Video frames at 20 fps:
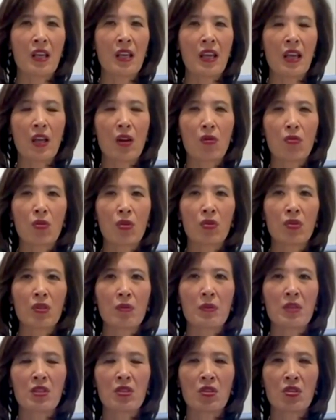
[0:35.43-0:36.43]
and grow
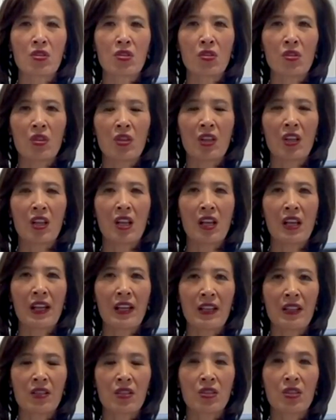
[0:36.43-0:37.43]
them into certain
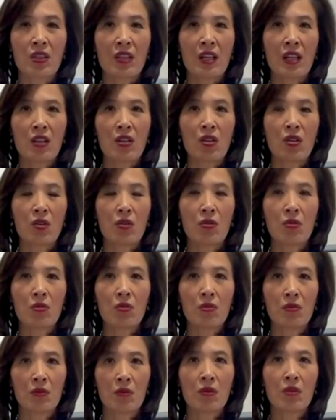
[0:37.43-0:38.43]
lines to get
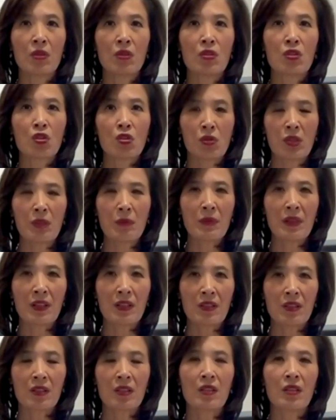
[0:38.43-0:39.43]
you
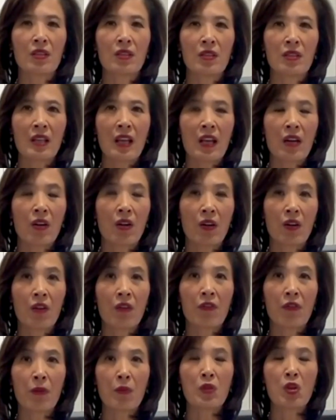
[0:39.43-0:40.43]
treatments that
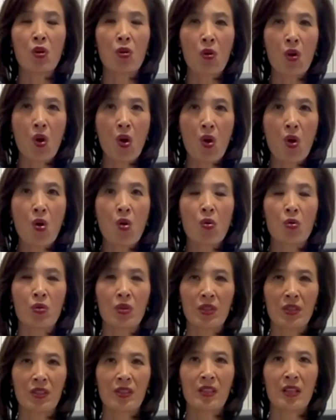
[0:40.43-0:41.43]
are from your
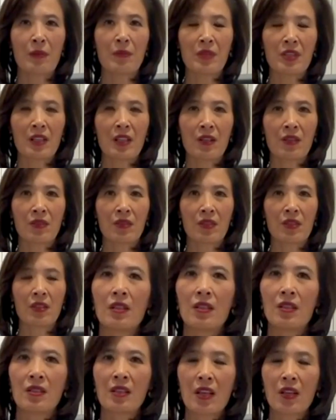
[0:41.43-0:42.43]
own stem cells.
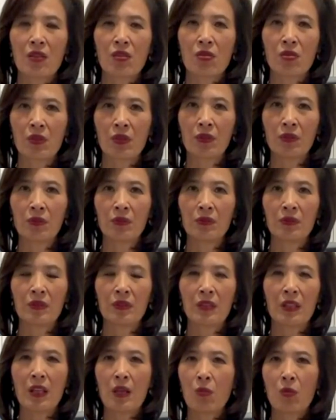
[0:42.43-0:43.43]
Is that true?
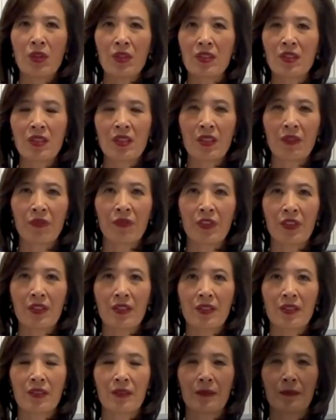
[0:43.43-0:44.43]
And what's the
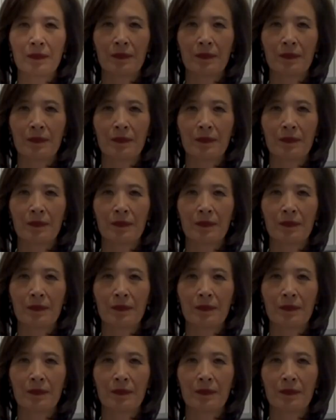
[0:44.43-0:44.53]
difference?